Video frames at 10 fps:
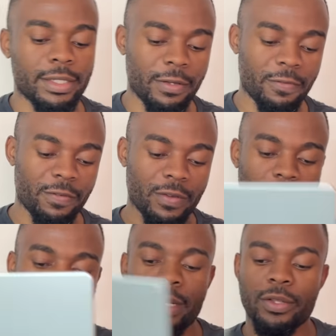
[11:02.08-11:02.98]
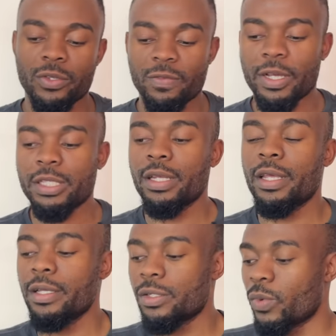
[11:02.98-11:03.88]
have uh, those function
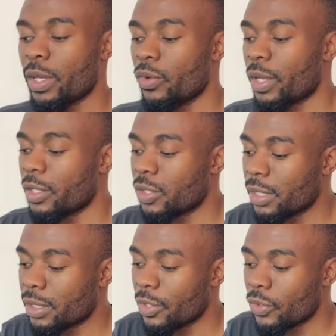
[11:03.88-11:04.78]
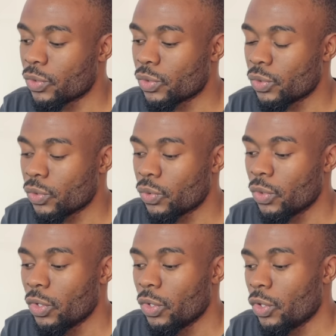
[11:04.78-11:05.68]
keys where you can actually still use to do
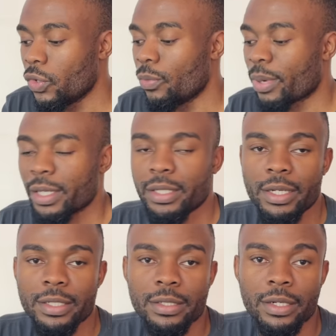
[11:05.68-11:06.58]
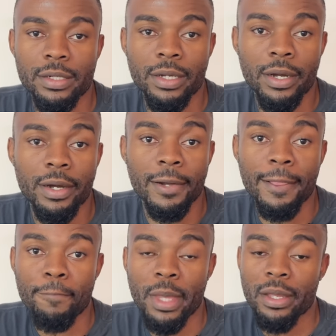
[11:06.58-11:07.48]
your brightness uh,
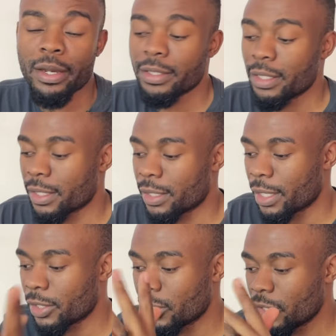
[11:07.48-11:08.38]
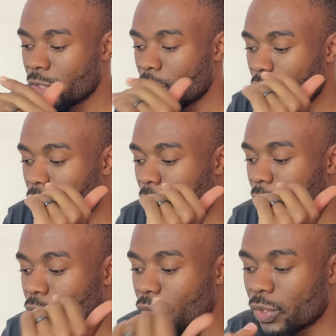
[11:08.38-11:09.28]
increase and reduction. You can
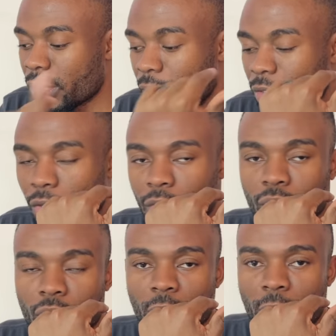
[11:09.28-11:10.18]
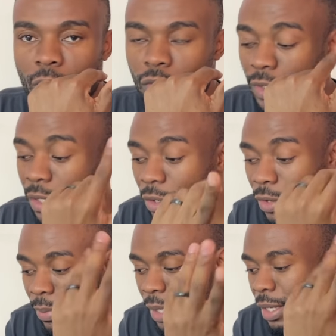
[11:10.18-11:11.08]
do your search, you can do your, your Siri, you
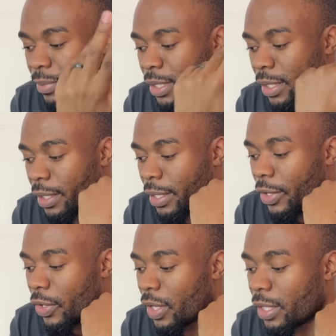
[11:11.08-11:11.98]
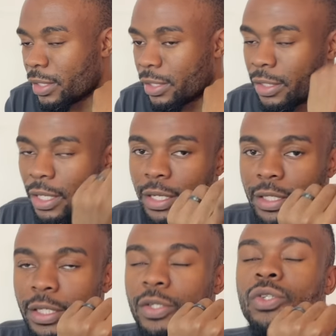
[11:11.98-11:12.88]
can bring up Siri, you can turn it
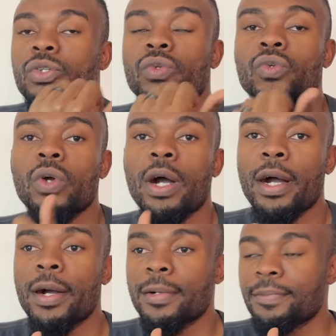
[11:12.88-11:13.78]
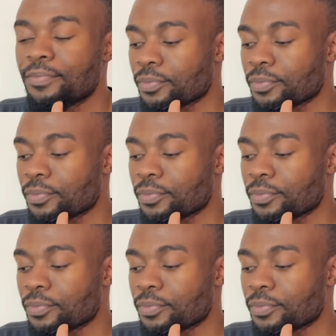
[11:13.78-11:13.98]
into um,